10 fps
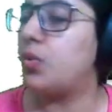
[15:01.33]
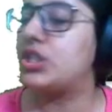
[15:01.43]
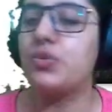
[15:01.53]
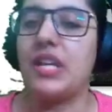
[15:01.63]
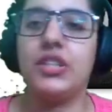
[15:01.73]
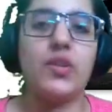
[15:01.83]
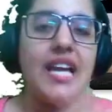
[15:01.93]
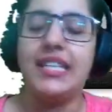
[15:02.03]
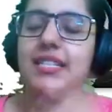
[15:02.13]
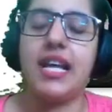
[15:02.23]
Which one you
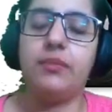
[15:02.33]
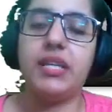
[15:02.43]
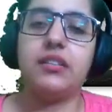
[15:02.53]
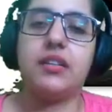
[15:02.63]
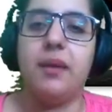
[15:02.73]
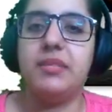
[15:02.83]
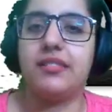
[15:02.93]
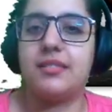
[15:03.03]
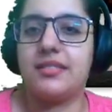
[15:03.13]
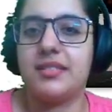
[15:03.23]
like? Tell me in the
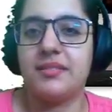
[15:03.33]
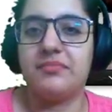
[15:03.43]
comments.